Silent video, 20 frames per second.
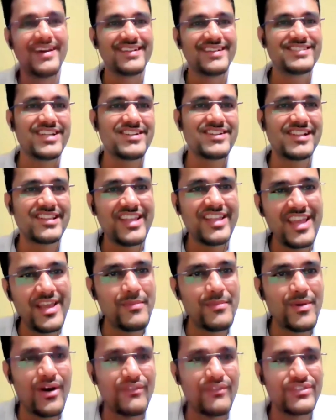central
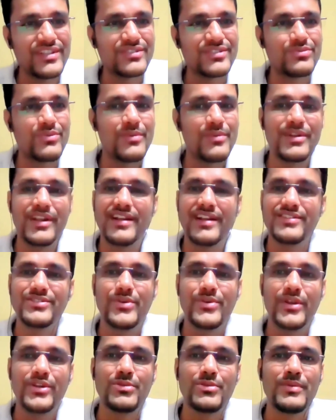theme of this webinar is
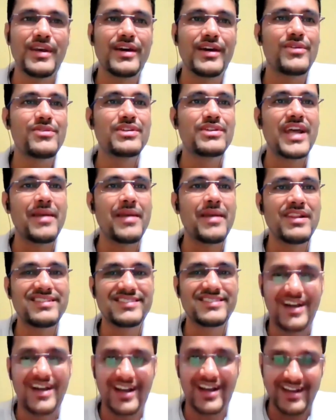to be around timeless
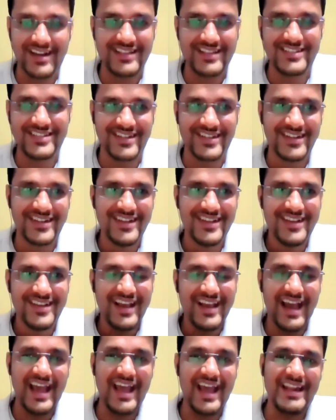architecture.
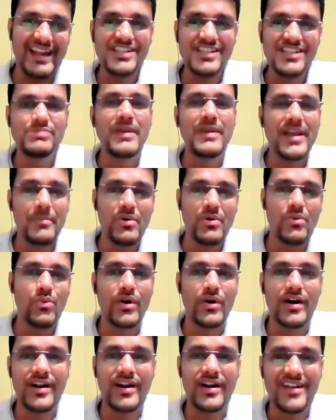And it has become a
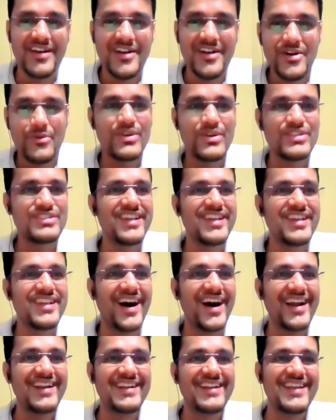word which the
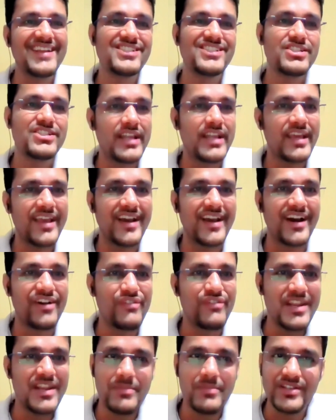architects today are
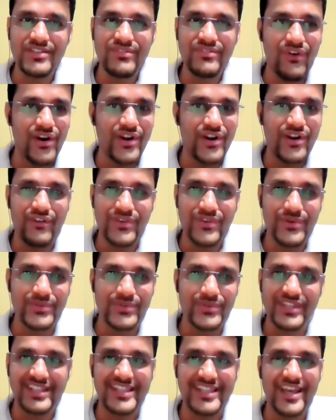very much fond of
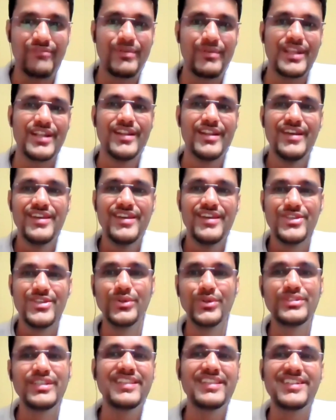using. They have been
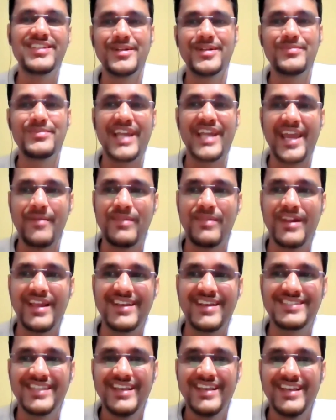using the term
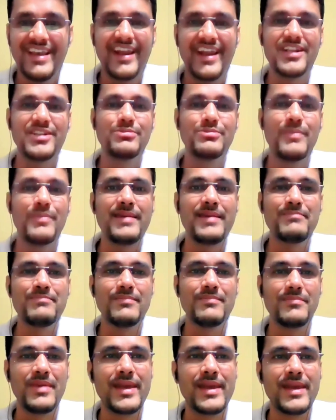timeless. It has been
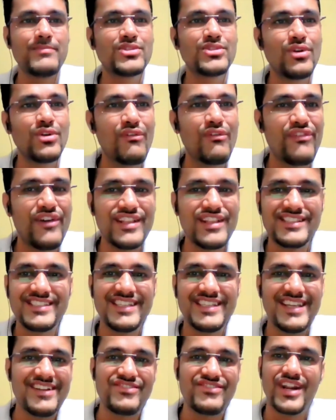became so
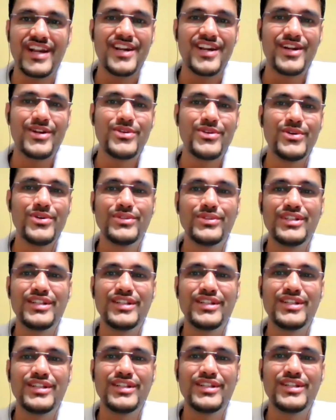fancy and trendy to use it
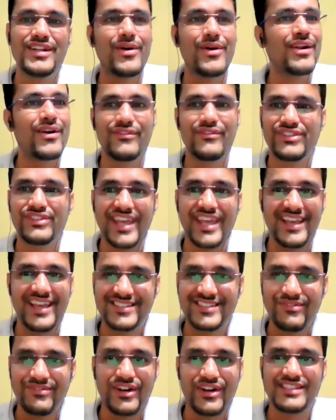around a lot of
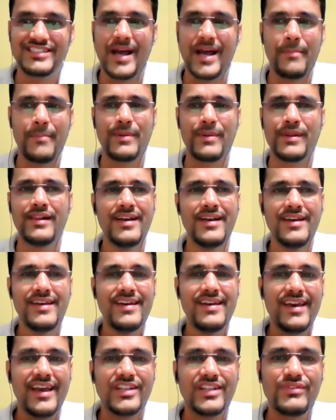things. For example,
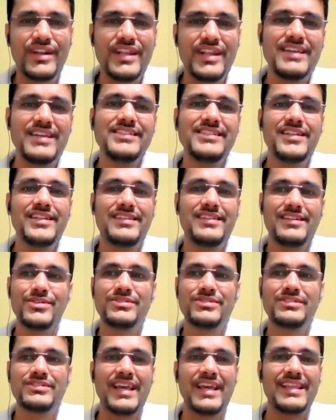it's very easy
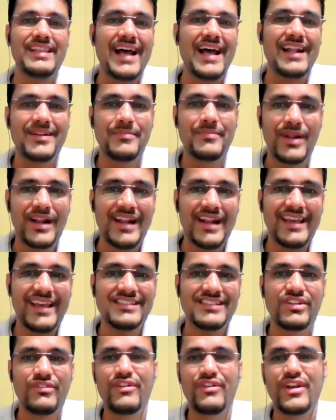to say that a building
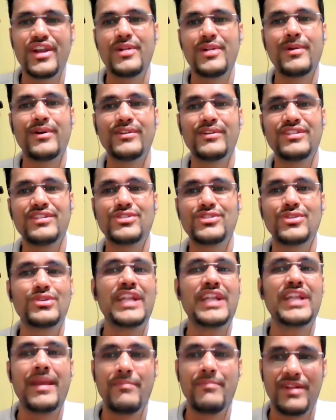is revered because it's so
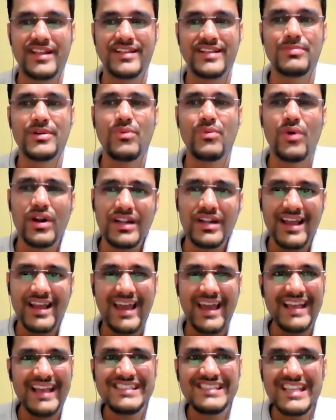timeless. What
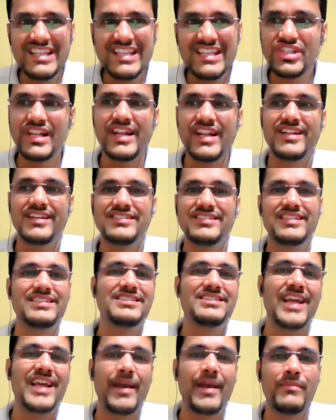essentially does
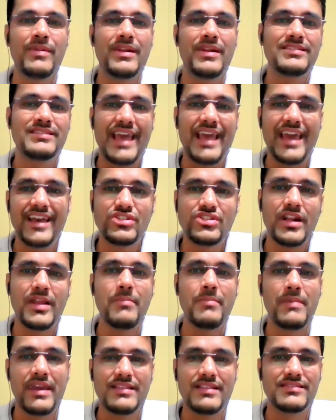this timeless actually
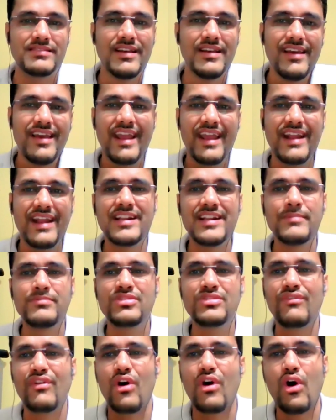mean in terms
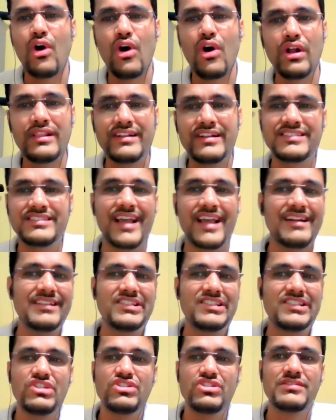of all the design
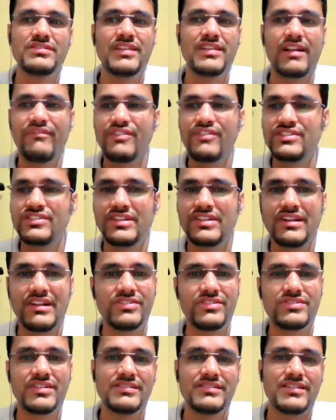decisions and physical
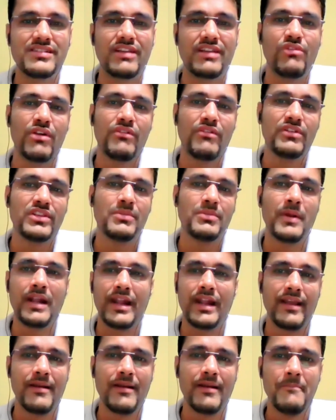results involved with a
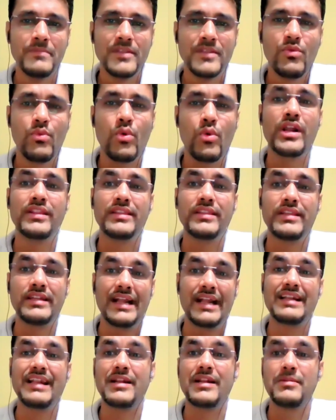building? What are the
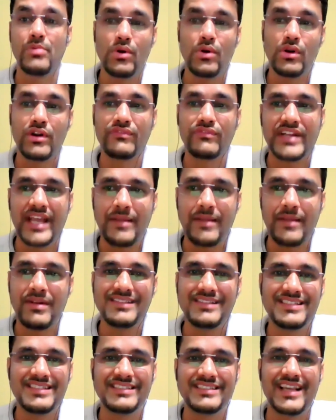nut and bolt of timeless
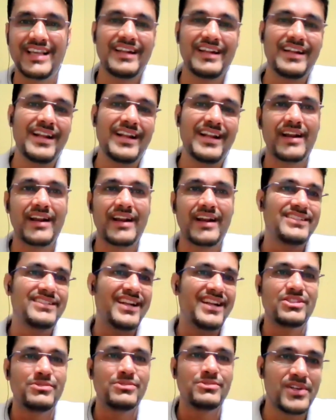design and architecture
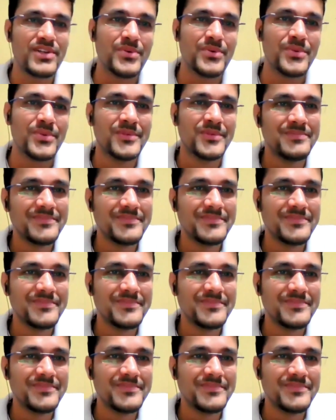as per you?